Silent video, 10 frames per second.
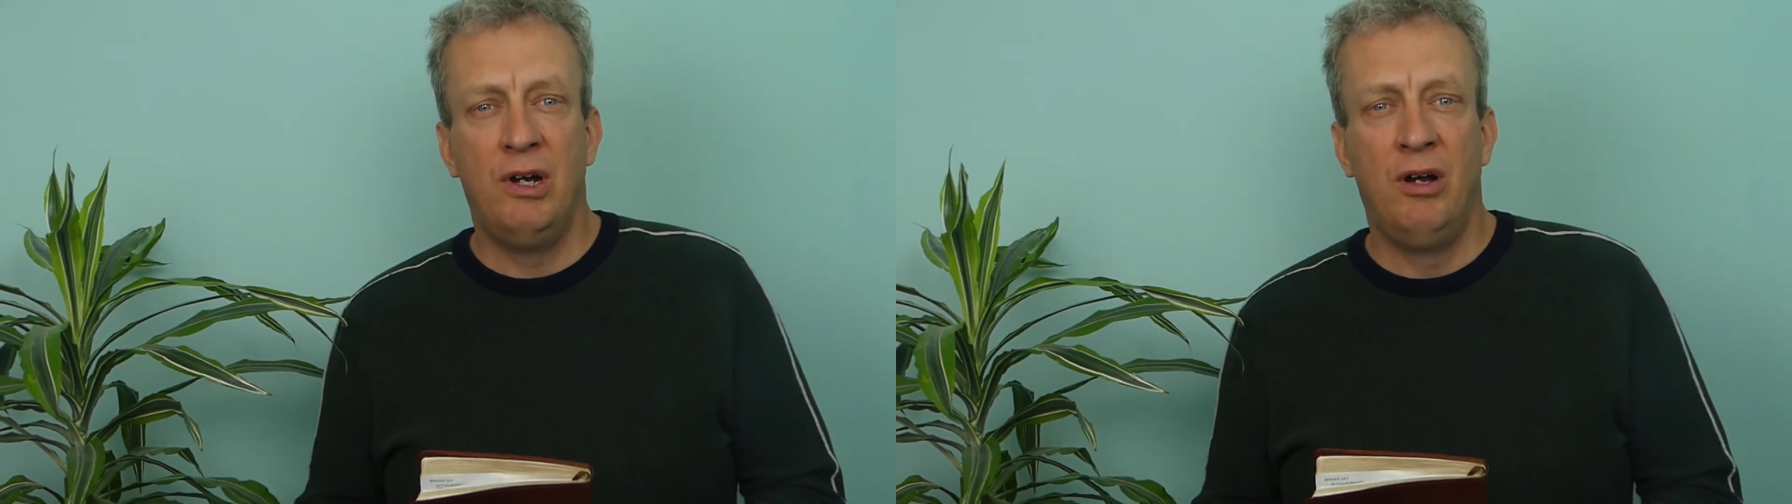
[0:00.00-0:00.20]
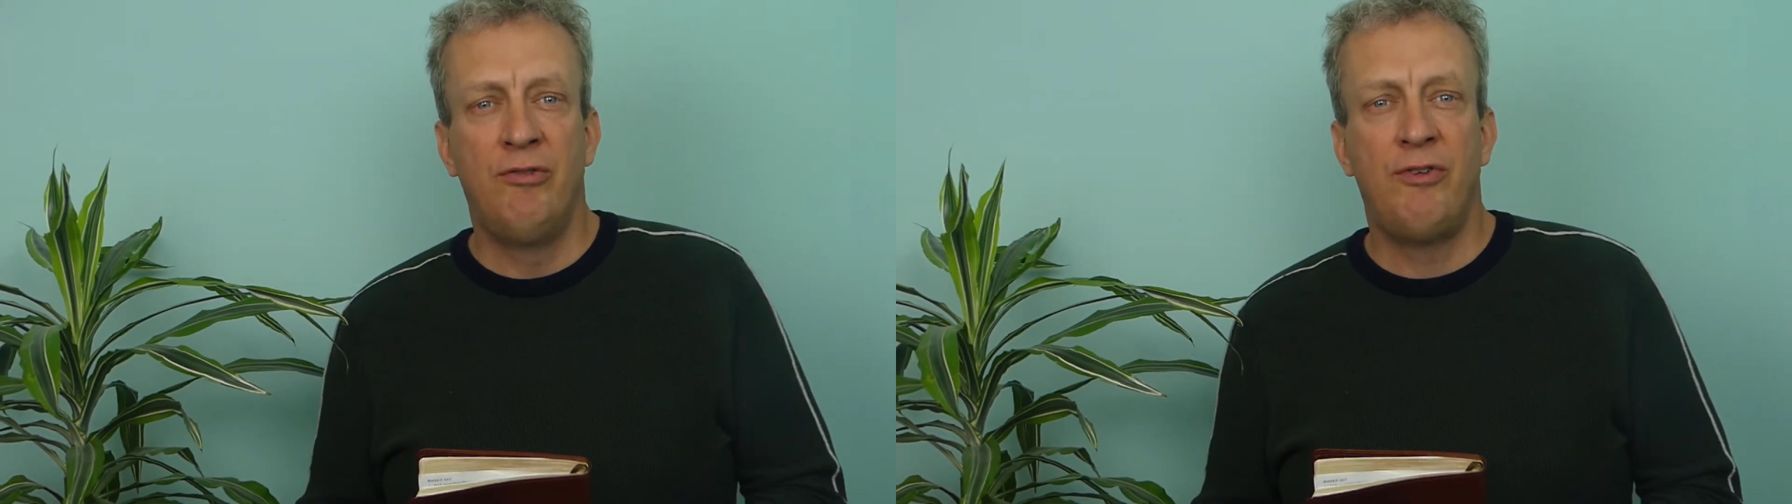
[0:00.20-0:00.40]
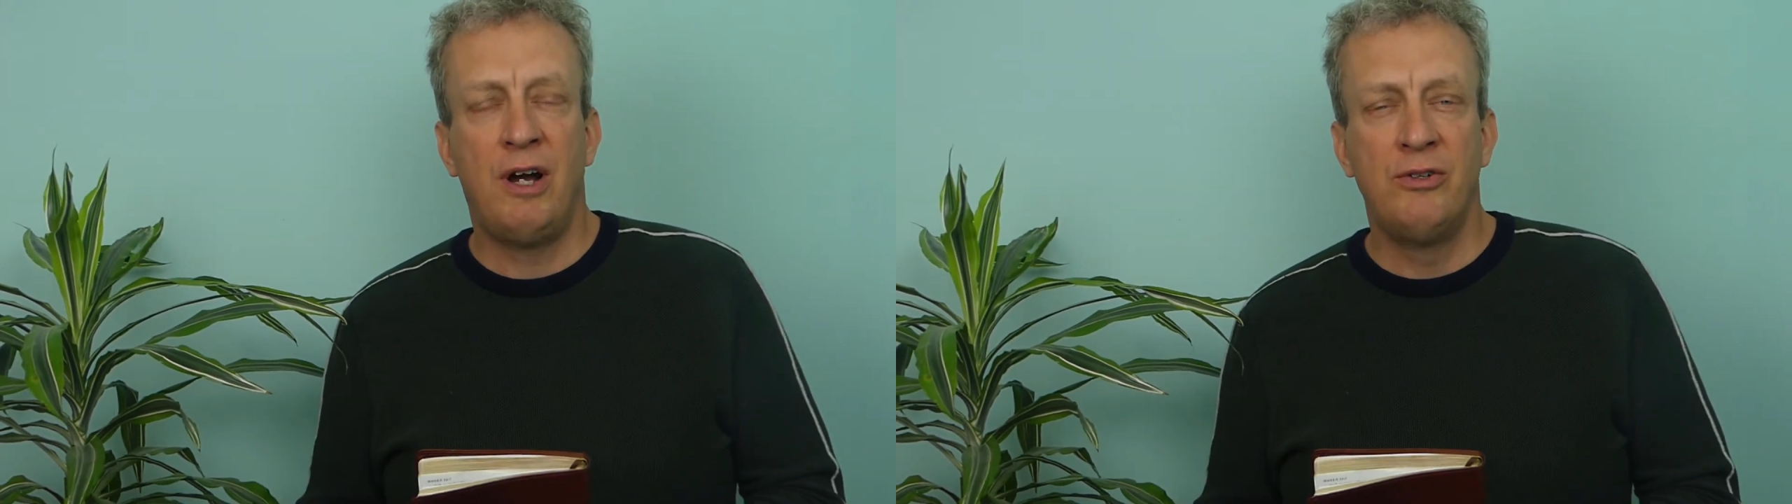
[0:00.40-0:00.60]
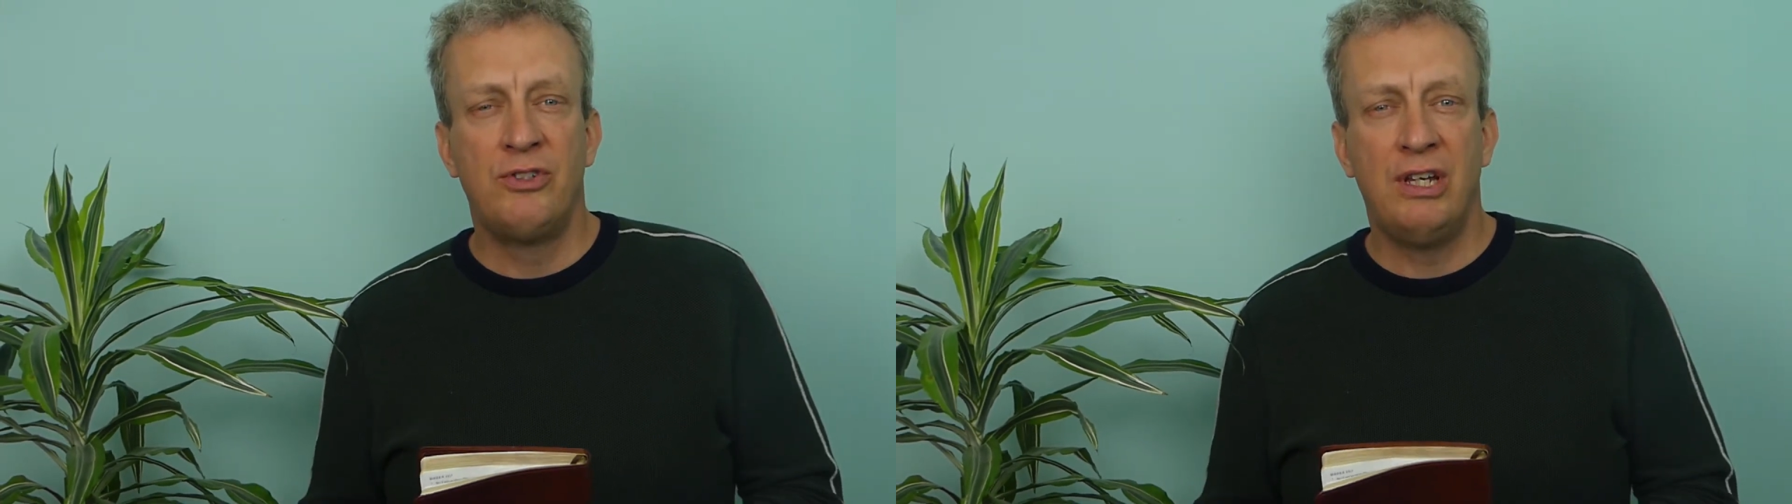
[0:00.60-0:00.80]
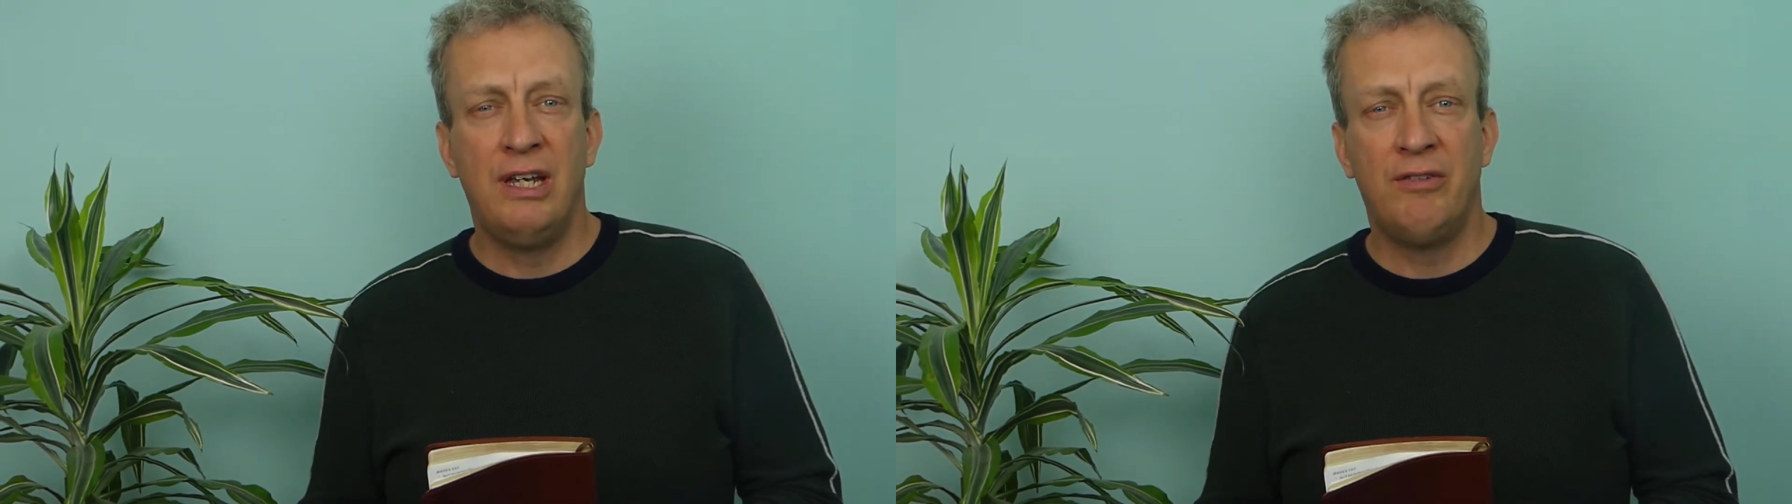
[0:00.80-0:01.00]
of
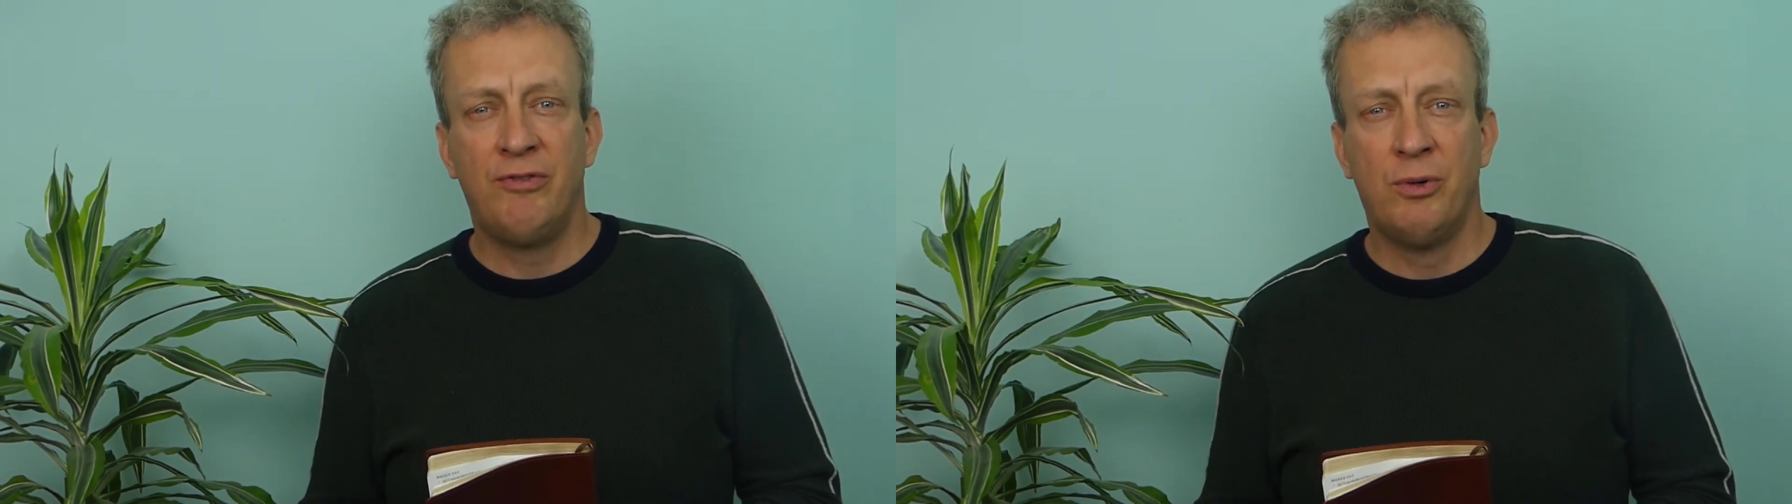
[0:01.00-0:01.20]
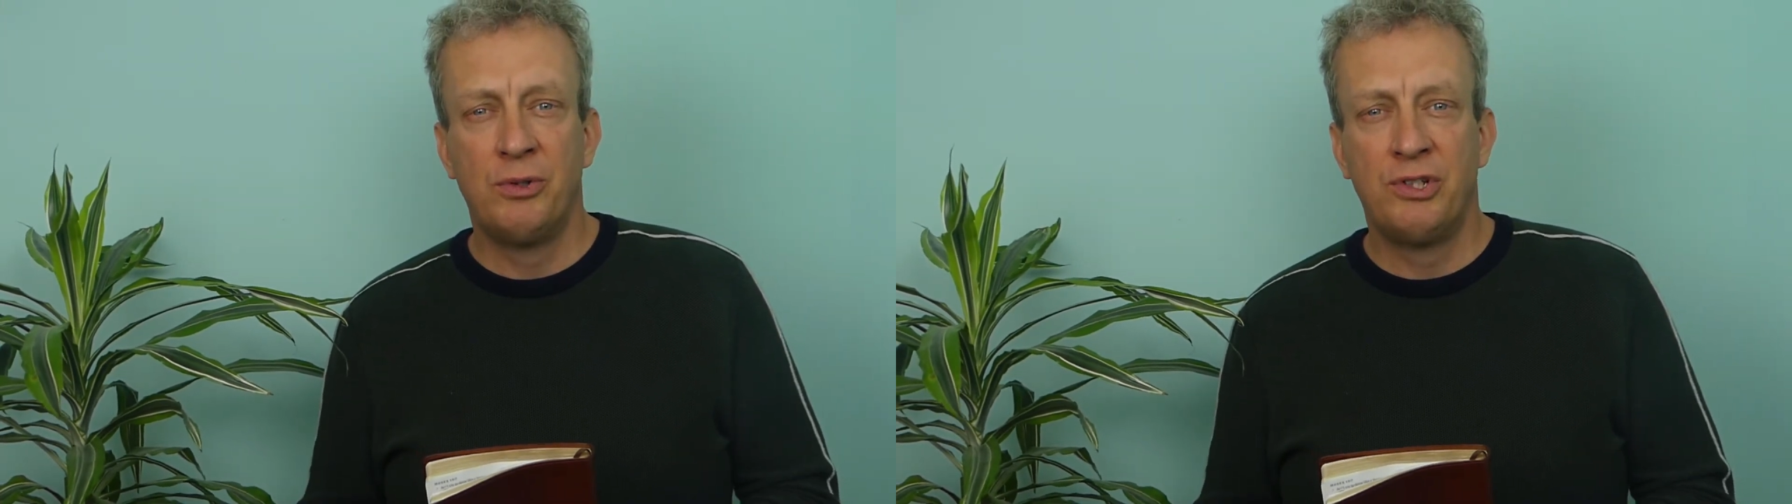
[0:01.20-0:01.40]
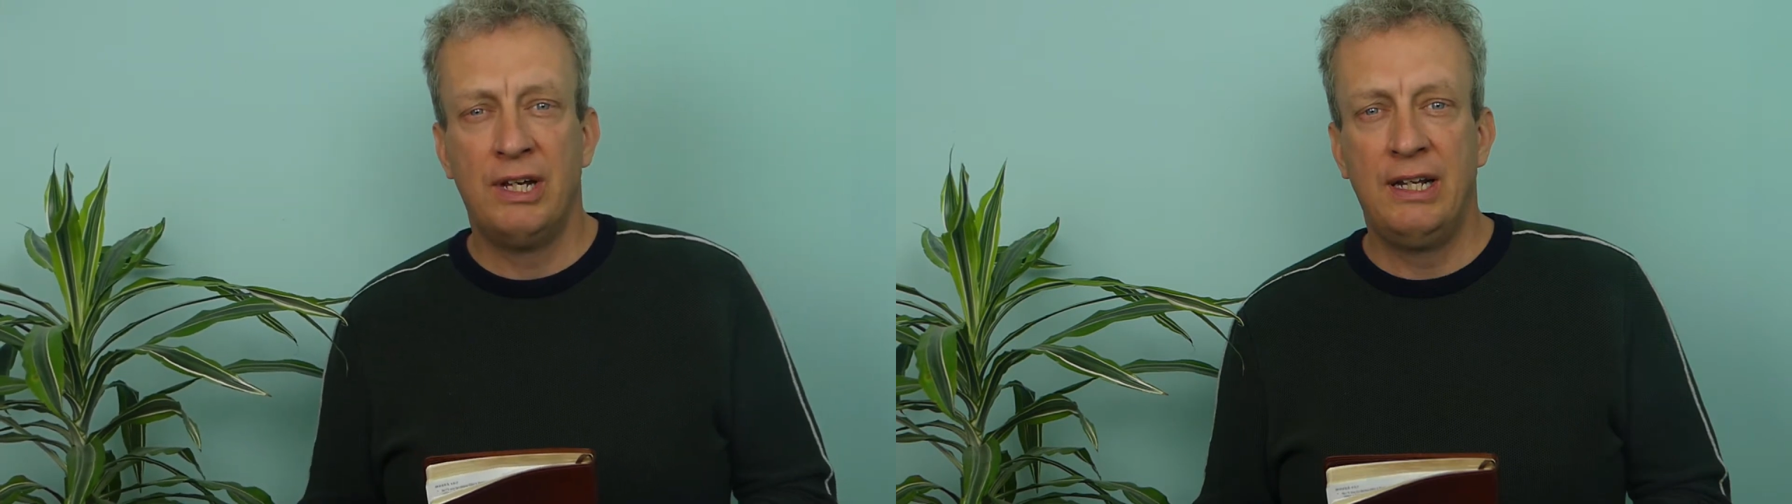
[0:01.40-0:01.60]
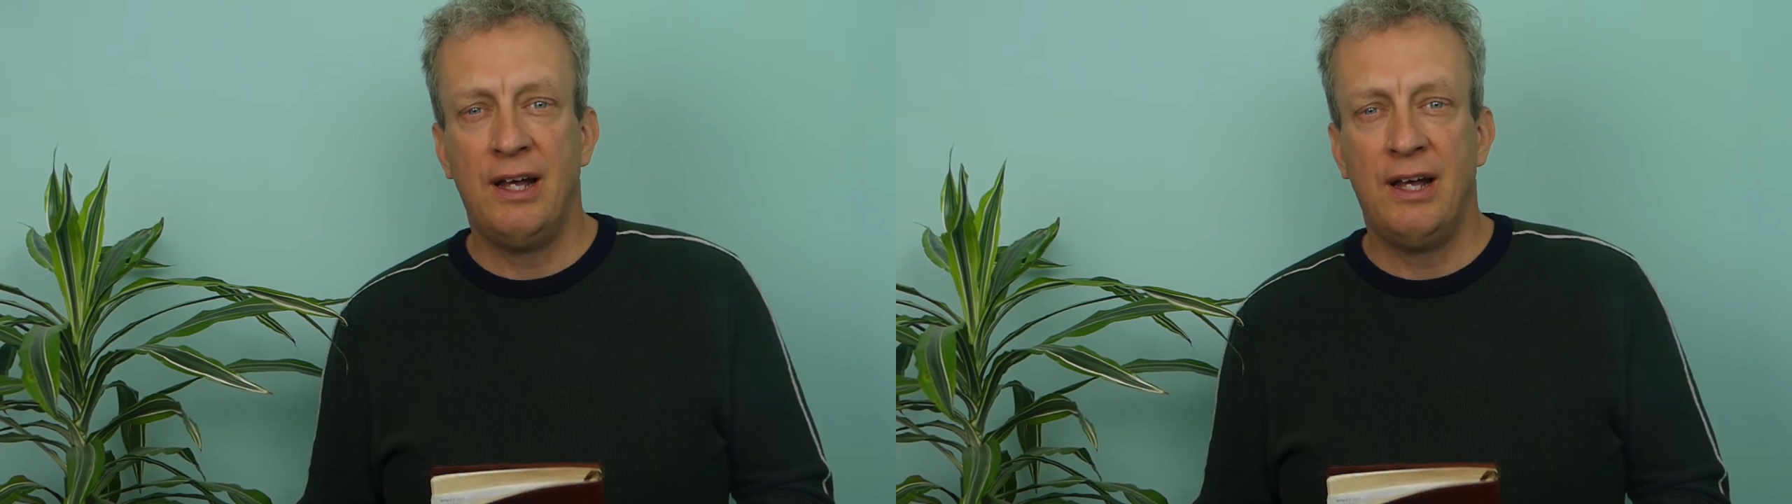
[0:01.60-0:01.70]
Hosea 14.